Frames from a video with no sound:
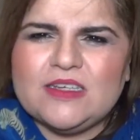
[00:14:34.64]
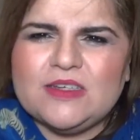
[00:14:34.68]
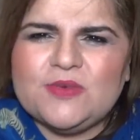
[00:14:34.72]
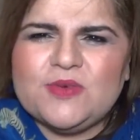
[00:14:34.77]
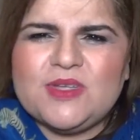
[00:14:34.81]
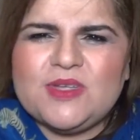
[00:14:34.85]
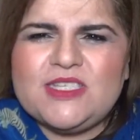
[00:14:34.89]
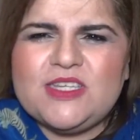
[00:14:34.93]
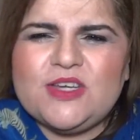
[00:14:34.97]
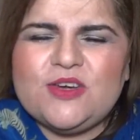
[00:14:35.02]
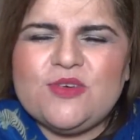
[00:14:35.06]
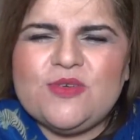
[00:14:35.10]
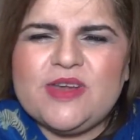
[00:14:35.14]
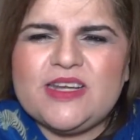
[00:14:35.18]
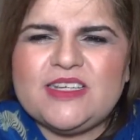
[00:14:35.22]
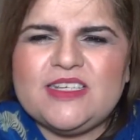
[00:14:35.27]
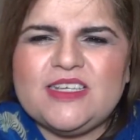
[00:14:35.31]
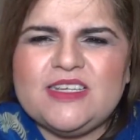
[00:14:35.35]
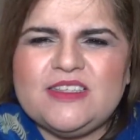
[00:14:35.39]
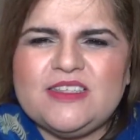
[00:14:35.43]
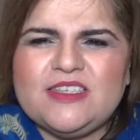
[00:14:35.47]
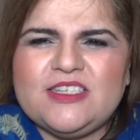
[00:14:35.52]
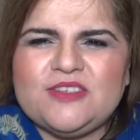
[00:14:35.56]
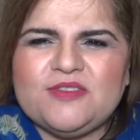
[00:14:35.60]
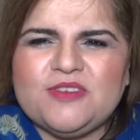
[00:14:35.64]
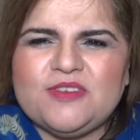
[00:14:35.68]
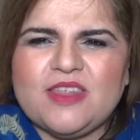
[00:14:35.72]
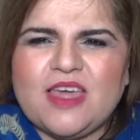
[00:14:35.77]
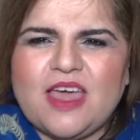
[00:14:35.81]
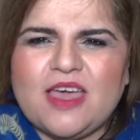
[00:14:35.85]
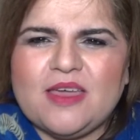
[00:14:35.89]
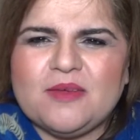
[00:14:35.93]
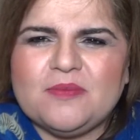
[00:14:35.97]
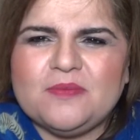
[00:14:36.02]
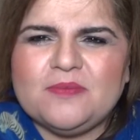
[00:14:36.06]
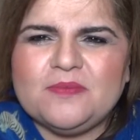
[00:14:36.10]
What's the correct English for
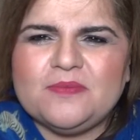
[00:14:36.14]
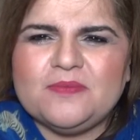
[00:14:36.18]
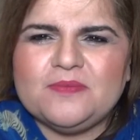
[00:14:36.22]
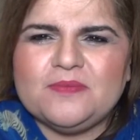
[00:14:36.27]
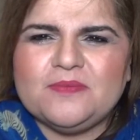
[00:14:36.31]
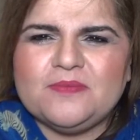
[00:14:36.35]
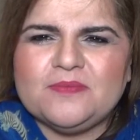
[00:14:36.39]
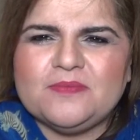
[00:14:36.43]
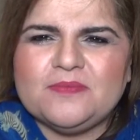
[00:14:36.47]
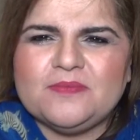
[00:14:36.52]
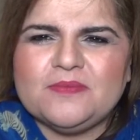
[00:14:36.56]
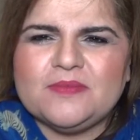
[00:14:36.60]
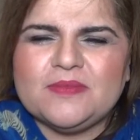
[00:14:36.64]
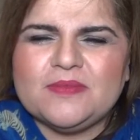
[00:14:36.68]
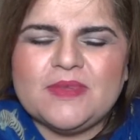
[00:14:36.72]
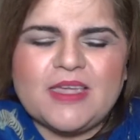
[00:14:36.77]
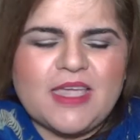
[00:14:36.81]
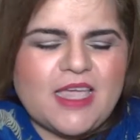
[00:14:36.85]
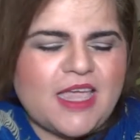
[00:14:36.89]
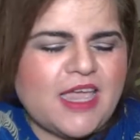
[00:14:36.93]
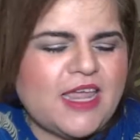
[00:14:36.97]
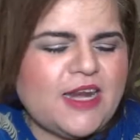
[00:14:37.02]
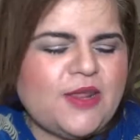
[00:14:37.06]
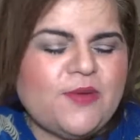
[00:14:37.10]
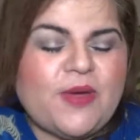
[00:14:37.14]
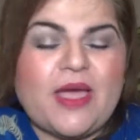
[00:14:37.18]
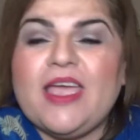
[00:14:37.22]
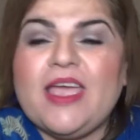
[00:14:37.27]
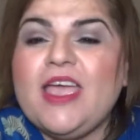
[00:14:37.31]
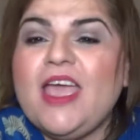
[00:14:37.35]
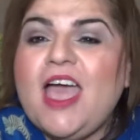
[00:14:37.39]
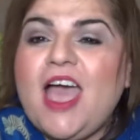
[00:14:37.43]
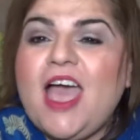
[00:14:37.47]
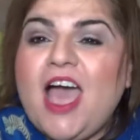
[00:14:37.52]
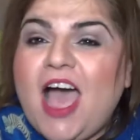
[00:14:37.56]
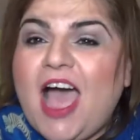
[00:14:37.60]
that? Anyway,
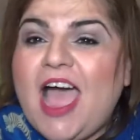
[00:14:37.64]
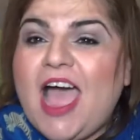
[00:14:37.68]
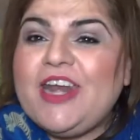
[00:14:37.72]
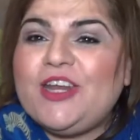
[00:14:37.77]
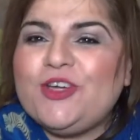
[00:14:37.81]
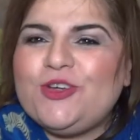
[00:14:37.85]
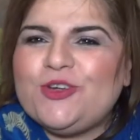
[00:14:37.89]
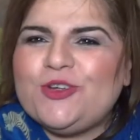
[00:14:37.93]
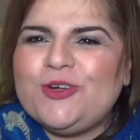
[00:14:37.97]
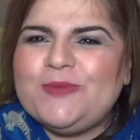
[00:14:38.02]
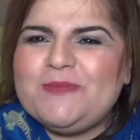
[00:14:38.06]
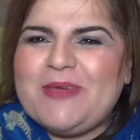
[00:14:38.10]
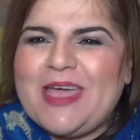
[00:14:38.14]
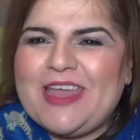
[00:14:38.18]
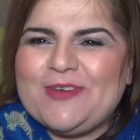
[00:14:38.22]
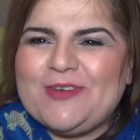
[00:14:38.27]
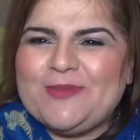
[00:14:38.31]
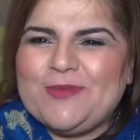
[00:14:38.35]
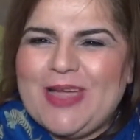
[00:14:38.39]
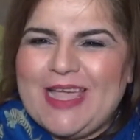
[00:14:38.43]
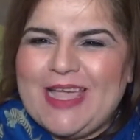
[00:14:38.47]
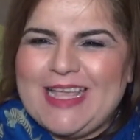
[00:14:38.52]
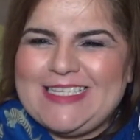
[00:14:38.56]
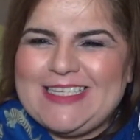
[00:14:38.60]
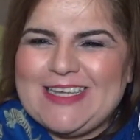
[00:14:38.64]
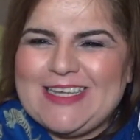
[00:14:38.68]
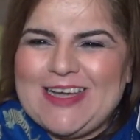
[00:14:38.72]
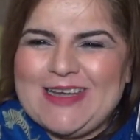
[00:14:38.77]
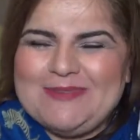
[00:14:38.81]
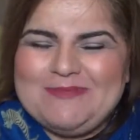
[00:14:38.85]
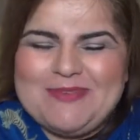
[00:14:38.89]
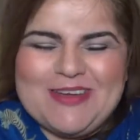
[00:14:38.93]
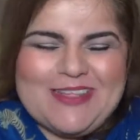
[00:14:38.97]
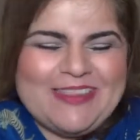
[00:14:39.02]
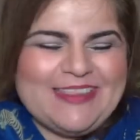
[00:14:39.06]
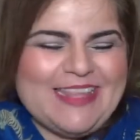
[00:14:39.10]
I had a good amount of wear
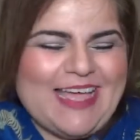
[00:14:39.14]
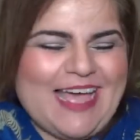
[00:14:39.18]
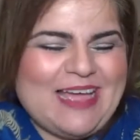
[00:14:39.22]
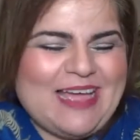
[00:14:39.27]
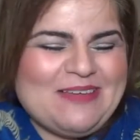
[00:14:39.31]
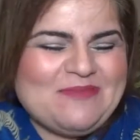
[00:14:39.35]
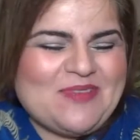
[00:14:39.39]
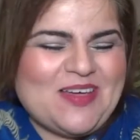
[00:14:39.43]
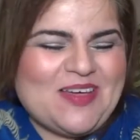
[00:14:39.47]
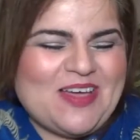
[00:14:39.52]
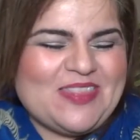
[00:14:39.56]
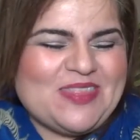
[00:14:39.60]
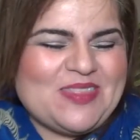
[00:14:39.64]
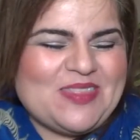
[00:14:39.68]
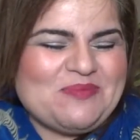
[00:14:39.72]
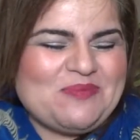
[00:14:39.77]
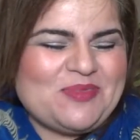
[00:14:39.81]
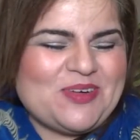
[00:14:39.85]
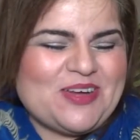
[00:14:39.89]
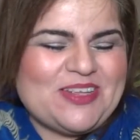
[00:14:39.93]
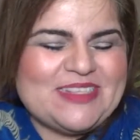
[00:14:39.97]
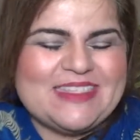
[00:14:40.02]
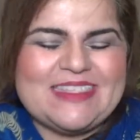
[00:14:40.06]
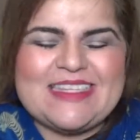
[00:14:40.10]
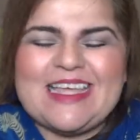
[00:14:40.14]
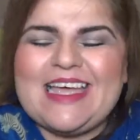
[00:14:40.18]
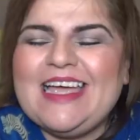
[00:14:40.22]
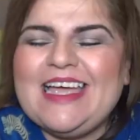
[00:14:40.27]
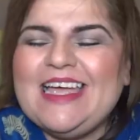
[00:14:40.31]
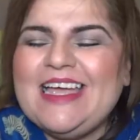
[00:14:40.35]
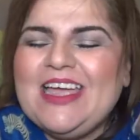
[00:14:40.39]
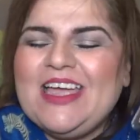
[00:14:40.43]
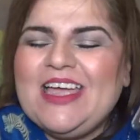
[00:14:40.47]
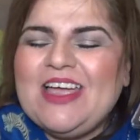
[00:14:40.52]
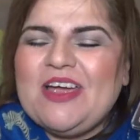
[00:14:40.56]
time on the bronzer.